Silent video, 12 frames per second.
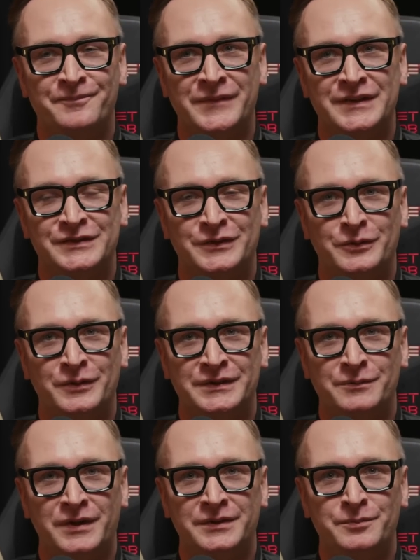So at
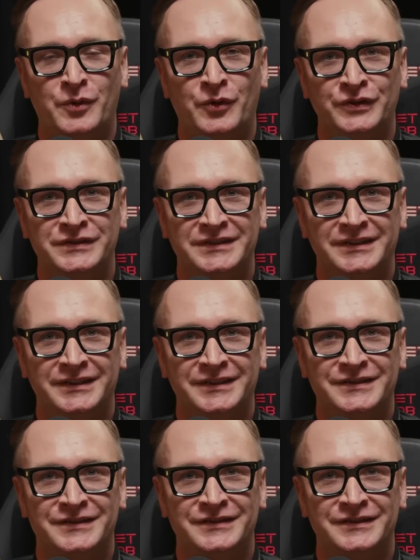one point
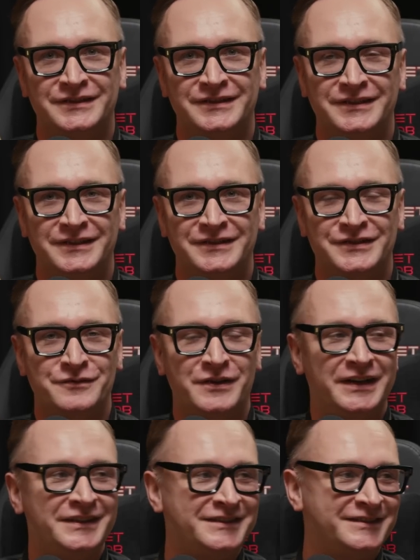it's
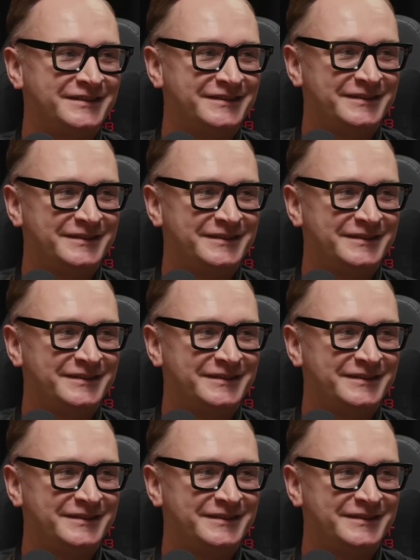great,